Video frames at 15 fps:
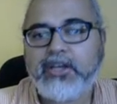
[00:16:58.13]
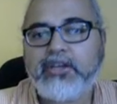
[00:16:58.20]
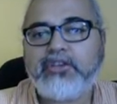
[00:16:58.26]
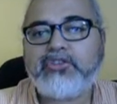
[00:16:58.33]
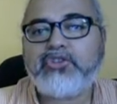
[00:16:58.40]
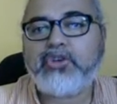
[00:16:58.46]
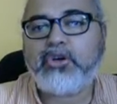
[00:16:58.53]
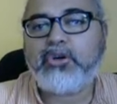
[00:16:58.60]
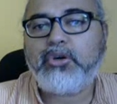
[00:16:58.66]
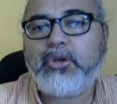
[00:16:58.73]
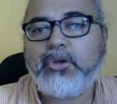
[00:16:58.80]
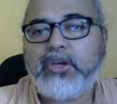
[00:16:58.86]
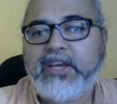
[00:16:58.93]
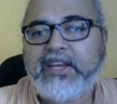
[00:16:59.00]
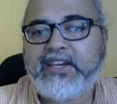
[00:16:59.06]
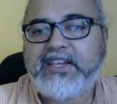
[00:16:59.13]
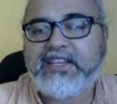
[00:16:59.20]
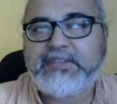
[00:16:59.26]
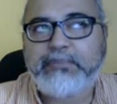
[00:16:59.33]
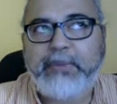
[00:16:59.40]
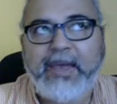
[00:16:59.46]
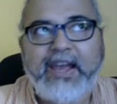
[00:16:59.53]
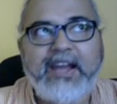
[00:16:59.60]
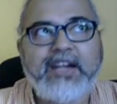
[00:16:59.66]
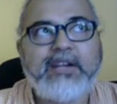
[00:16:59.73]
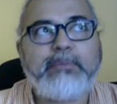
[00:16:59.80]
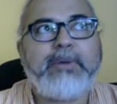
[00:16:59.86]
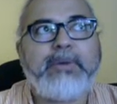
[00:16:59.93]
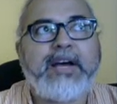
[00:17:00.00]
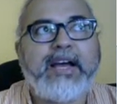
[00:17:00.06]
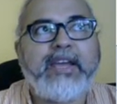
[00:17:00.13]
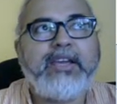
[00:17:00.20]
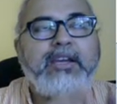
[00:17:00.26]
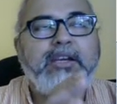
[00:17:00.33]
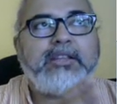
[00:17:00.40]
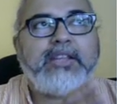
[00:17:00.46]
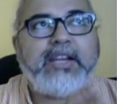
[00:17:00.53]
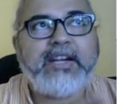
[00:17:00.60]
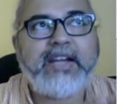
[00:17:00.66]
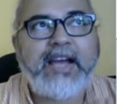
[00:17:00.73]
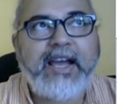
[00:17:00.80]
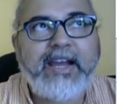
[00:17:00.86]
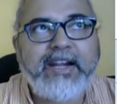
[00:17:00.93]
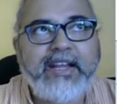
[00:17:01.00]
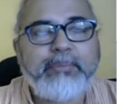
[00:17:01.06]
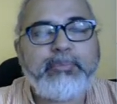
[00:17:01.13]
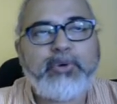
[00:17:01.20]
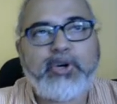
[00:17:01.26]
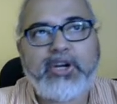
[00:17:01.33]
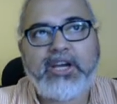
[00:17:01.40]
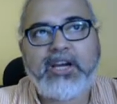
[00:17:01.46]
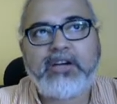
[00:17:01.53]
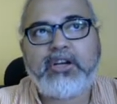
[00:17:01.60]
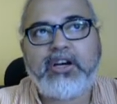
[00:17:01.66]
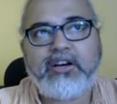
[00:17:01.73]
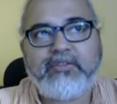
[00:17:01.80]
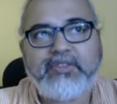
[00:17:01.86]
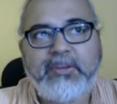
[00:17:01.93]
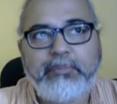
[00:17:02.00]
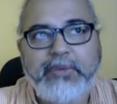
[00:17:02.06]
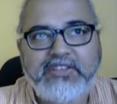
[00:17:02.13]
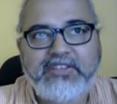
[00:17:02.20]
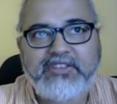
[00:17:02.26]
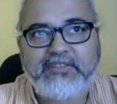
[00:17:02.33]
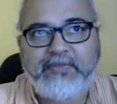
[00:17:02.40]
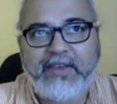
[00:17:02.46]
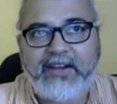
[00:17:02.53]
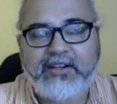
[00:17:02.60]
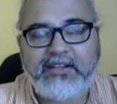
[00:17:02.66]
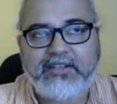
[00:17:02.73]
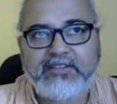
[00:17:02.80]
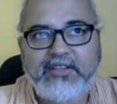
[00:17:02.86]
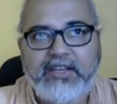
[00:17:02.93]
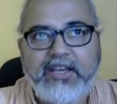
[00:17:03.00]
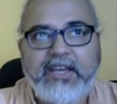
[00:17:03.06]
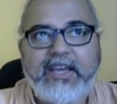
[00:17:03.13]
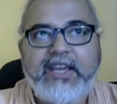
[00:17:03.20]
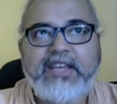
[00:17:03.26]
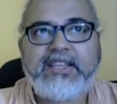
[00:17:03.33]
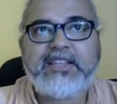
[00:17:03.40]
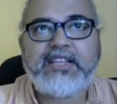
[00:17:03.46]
so it is spanned by the dyadic product of the basis vectors. In the